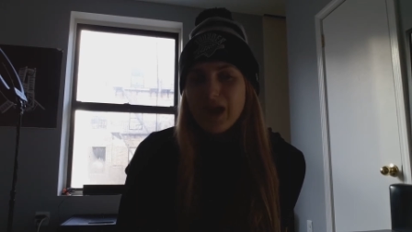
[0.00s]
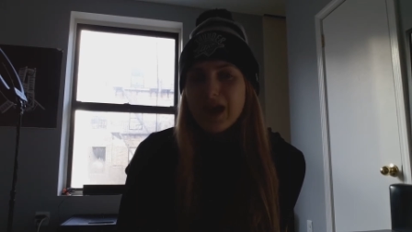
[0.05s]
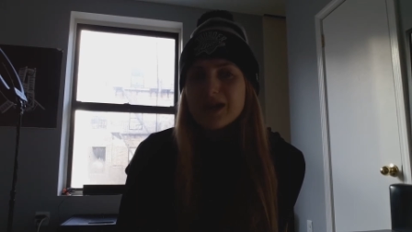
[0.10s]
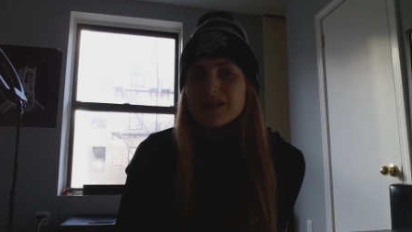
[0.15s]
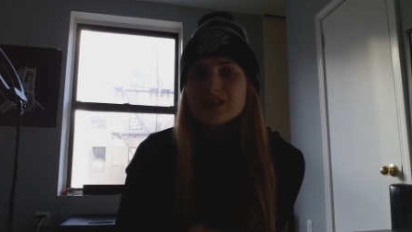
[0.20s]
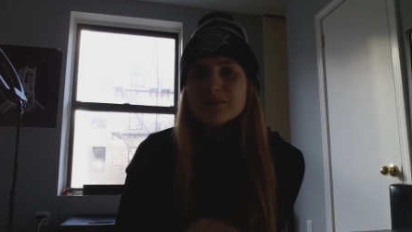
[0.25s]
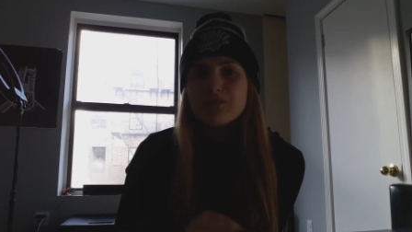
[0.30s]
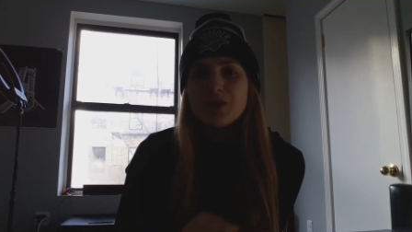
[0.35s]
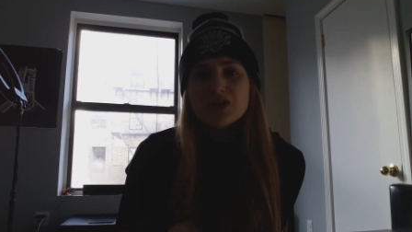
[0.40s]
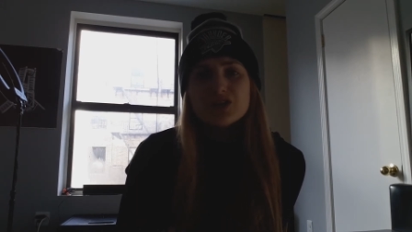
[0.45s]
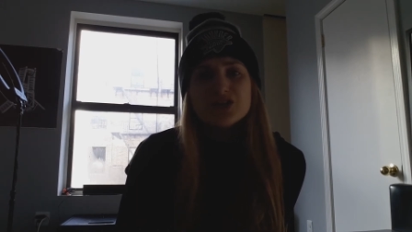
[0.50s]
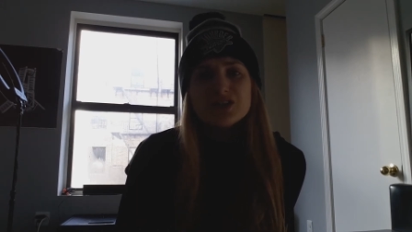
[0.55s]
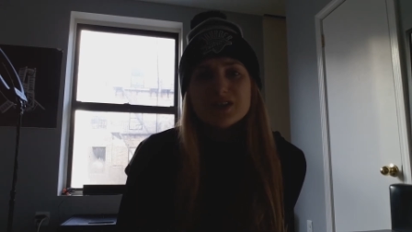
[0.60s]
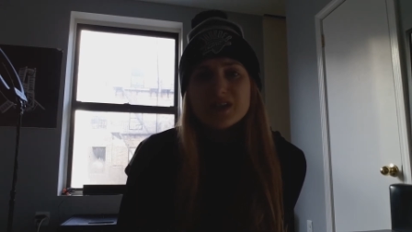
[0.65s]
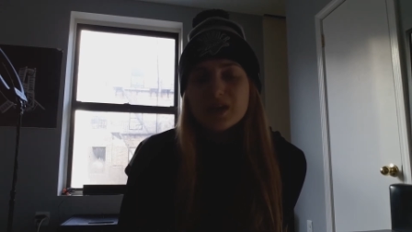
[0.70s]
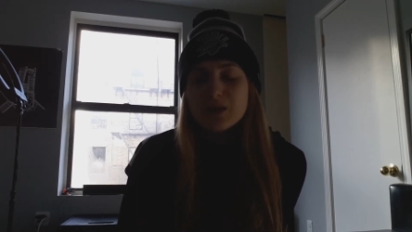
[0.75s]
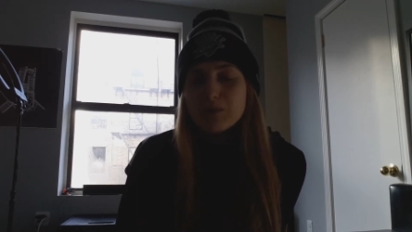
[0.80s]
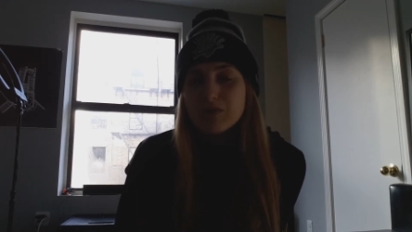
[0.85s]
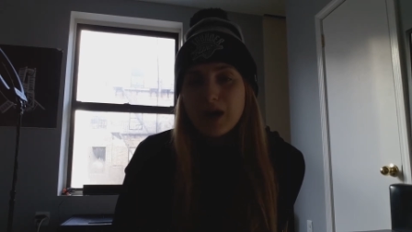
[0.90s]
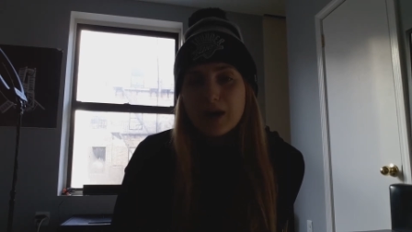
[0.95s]
As much
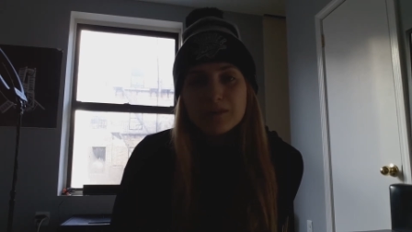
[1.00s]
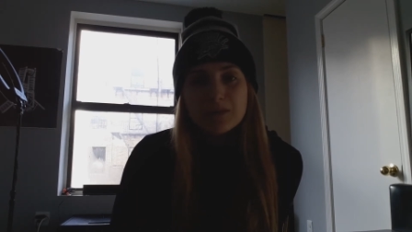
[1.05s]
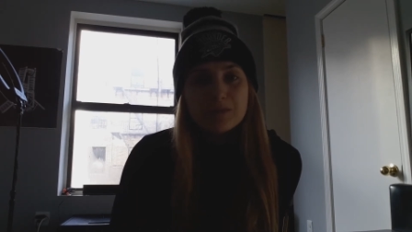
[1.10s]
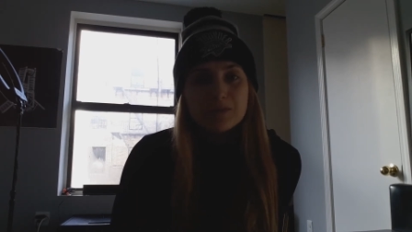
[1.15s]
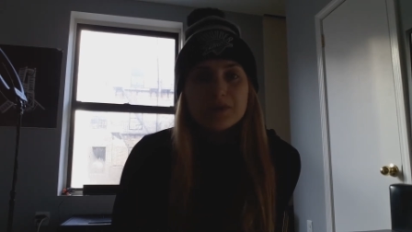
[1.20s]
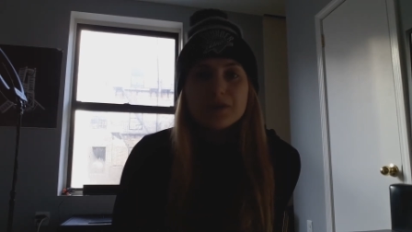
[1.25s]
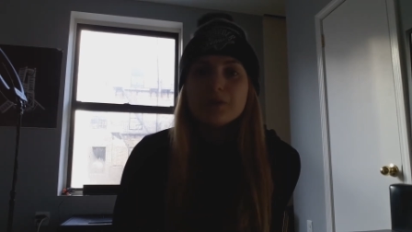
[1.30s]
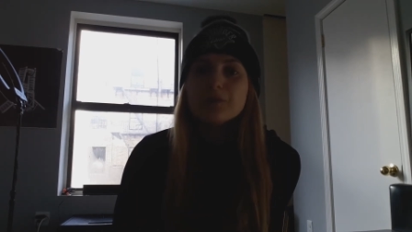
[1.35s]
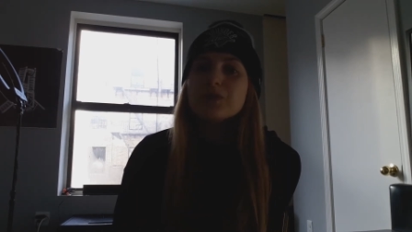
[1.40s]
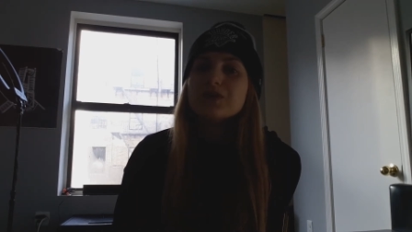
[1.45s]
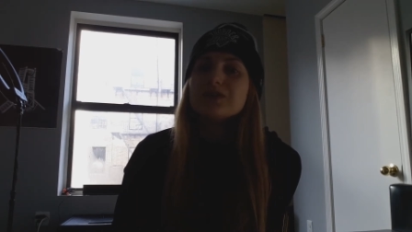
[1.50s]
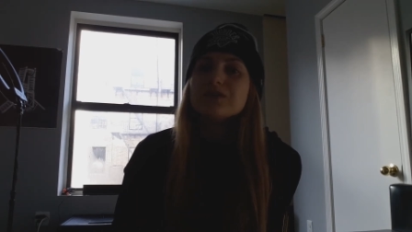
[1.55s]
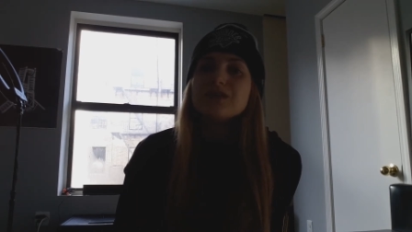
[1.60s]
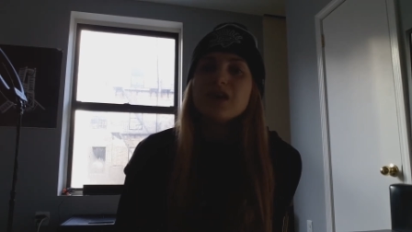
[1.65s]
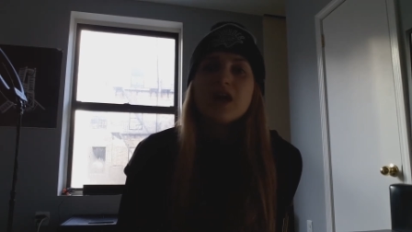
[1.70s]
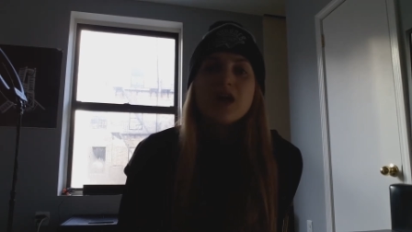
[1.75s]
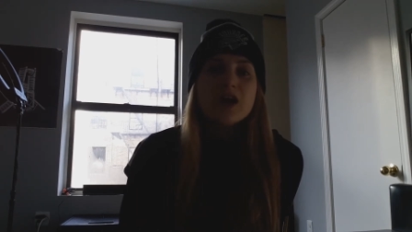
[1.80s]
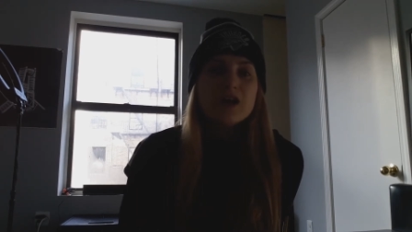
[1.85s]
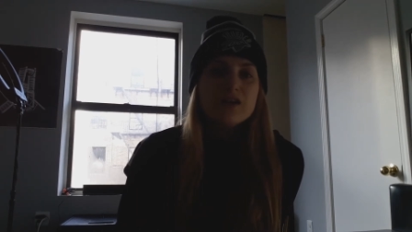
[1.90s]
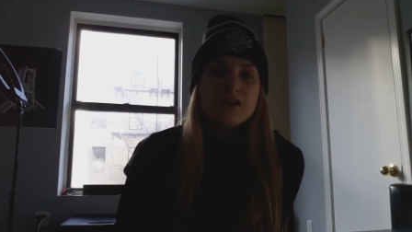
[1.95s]
as he probably
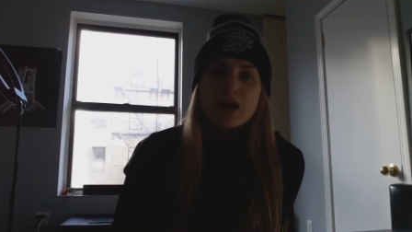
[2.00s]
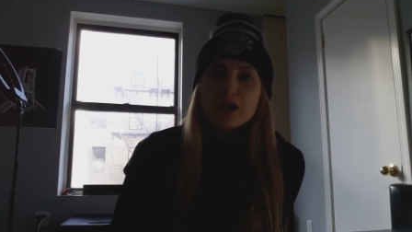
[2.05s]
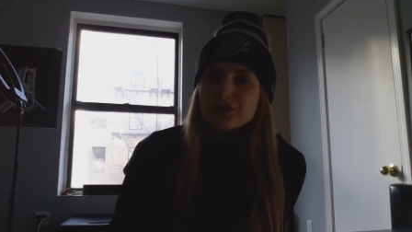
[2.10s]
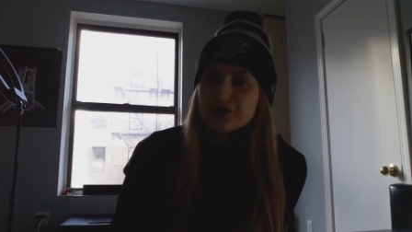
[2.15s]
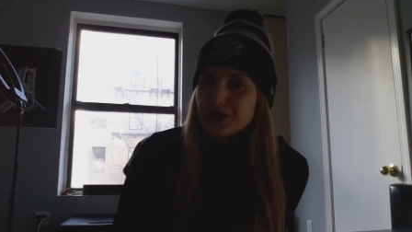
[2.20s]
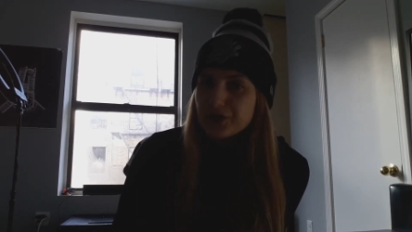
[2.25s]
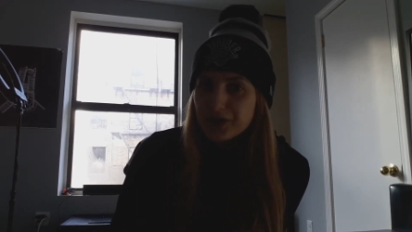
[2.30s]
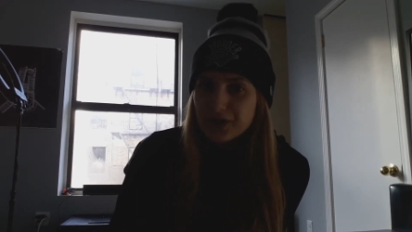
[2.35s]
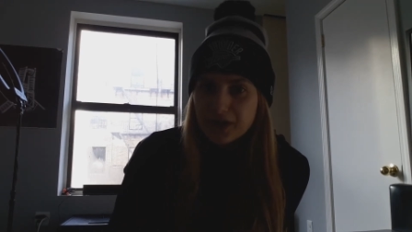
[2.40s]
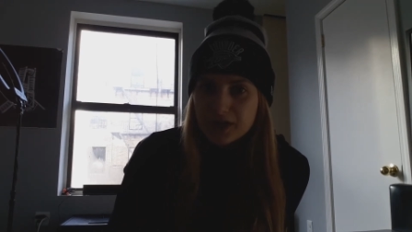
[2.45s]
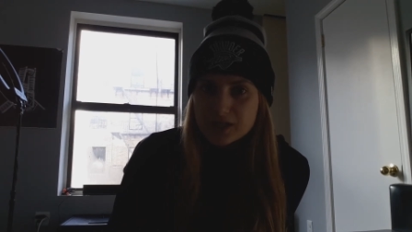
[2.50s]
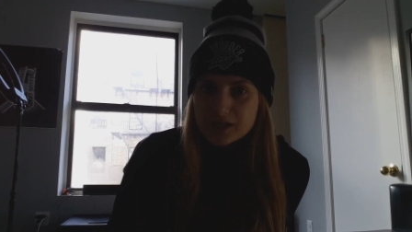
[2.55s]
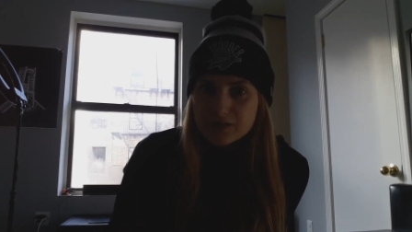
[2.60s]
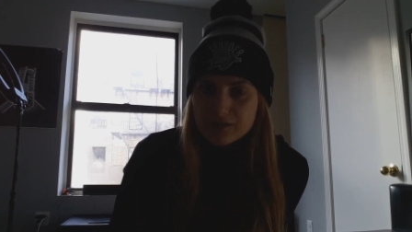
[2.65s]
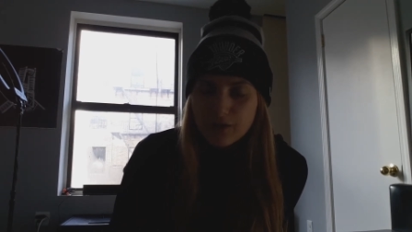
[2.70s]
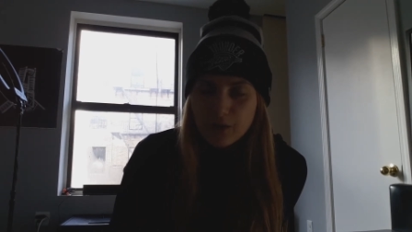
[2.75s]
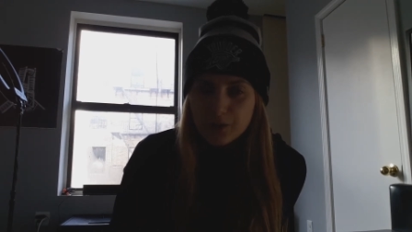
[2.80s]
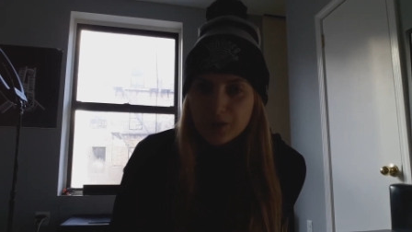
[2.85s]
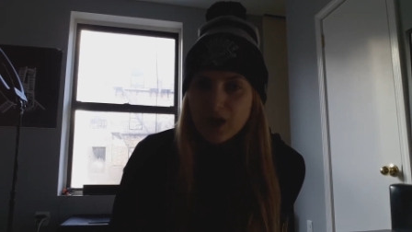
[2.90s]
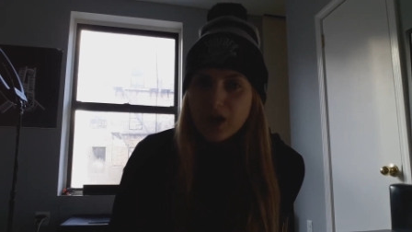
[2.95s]
was not turning his
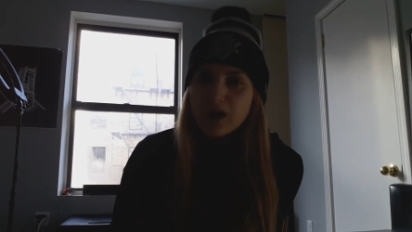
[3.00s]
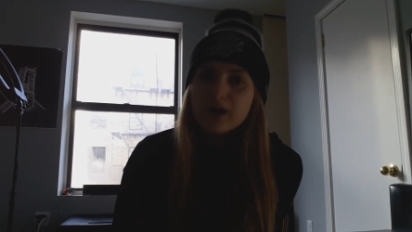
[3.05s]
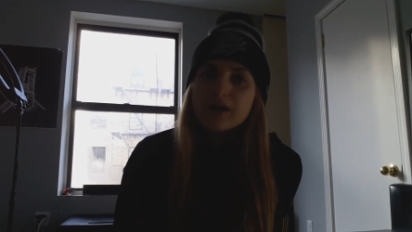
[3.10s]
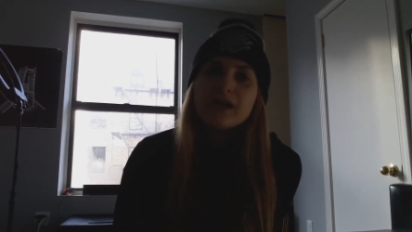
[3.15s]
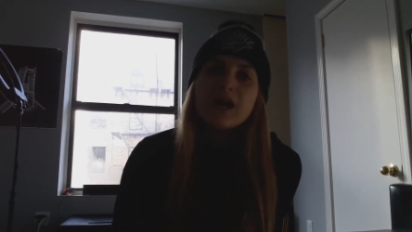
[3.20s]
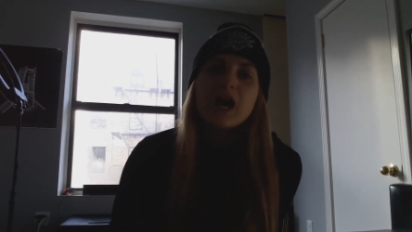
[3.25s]
phone on,